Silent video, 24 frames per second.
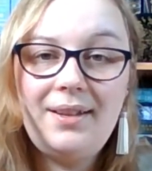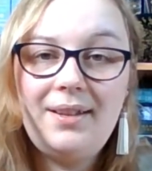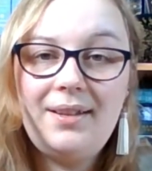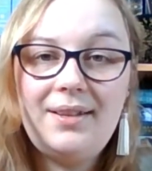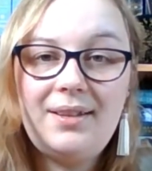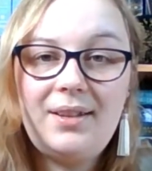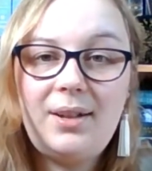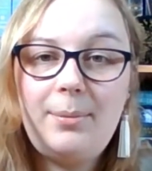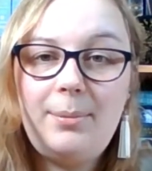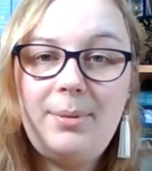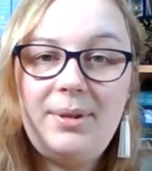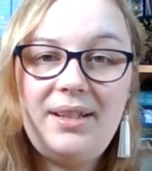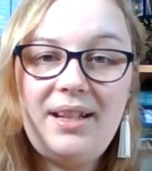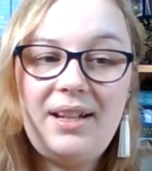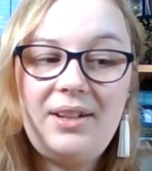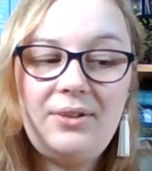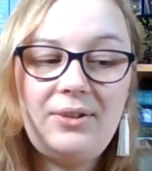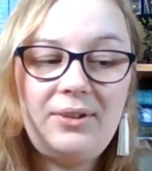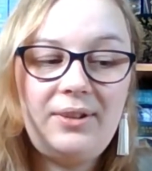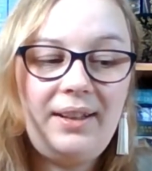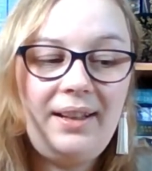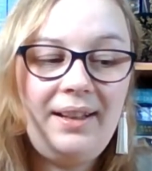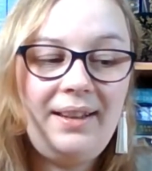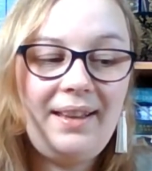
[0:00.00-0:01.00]
So
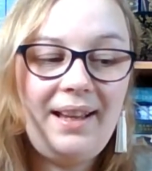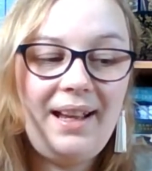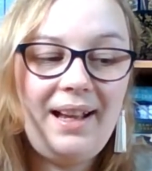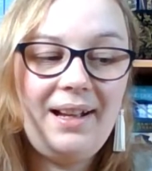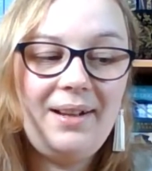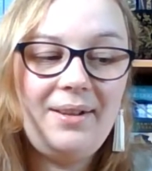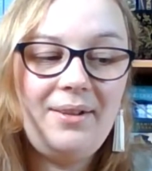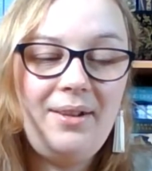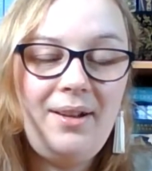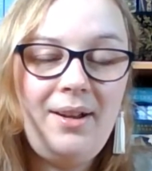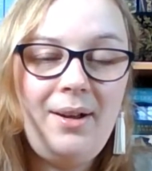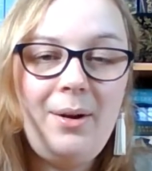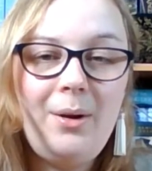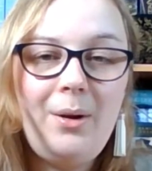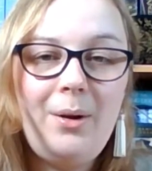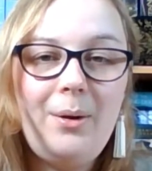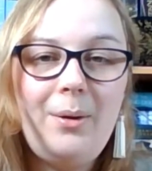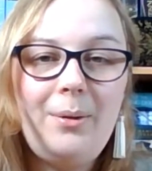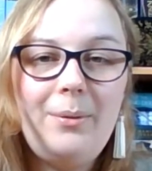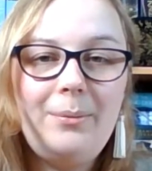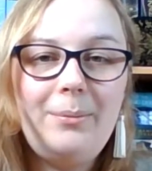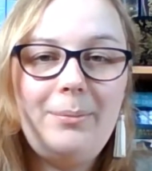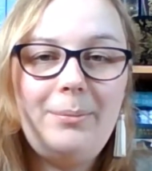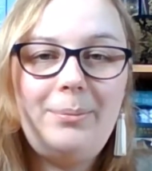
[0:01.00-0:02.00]
potentially that.
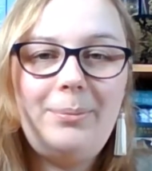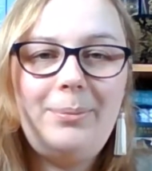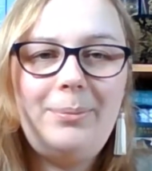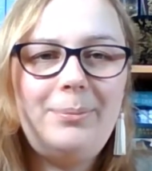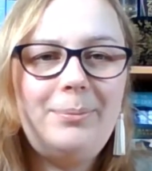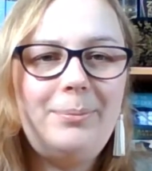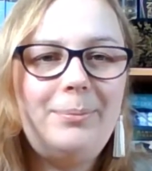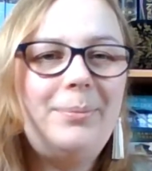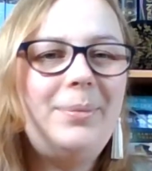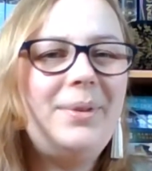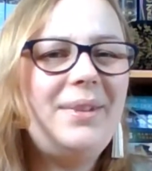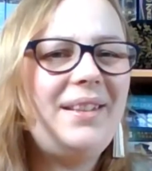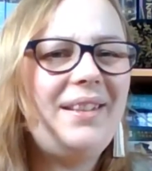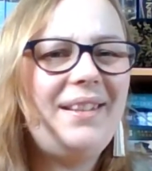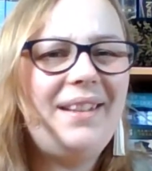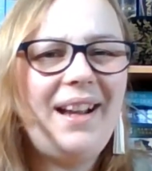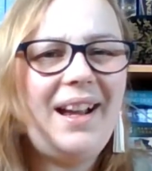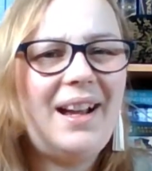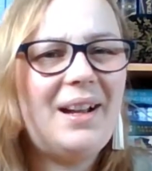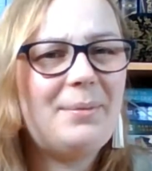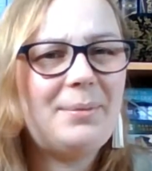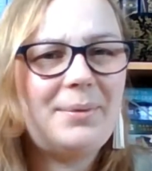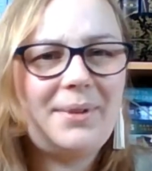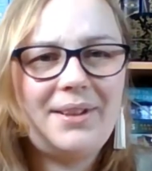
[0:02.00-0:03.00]
But
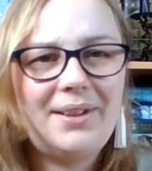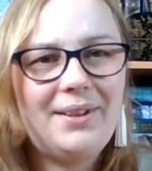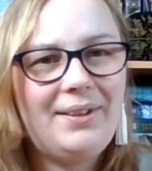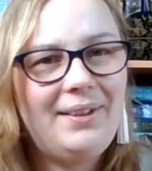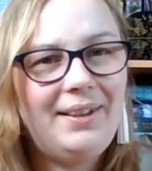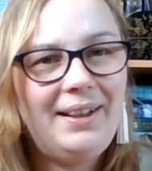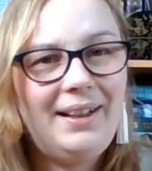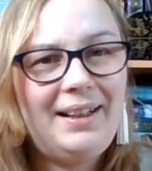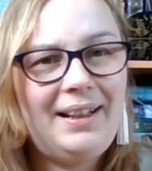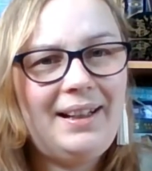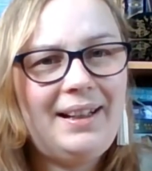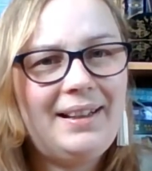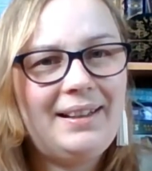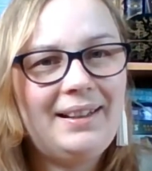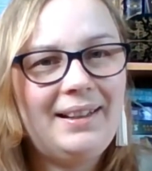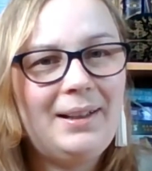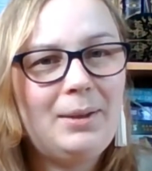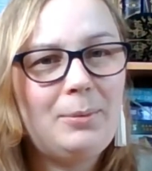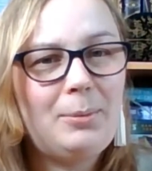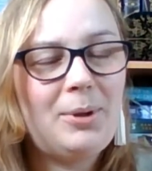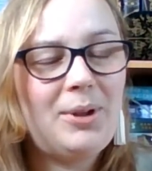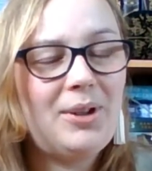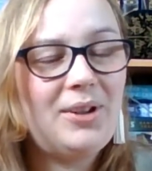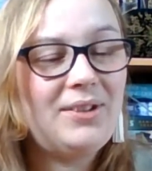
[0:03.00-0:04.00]
absolutely
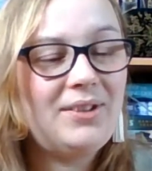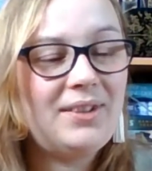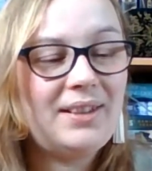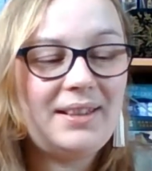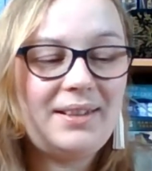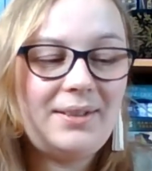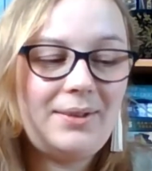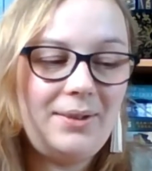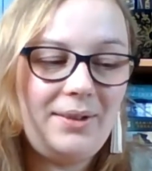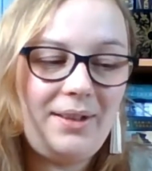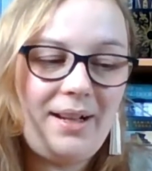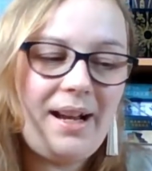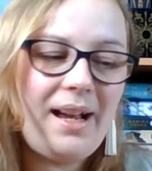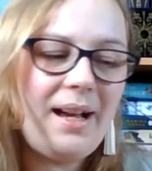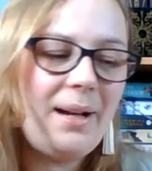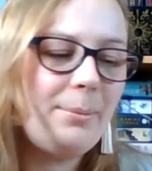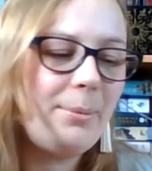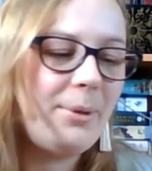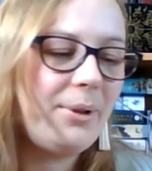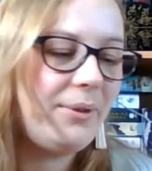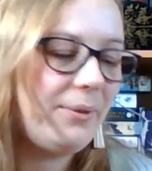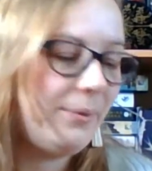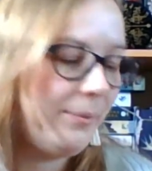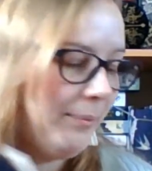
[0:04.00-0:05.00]
Legally Blonde, it's gonna
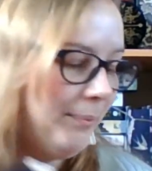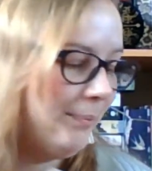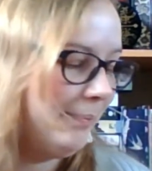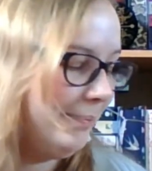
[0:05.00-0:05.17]
happen.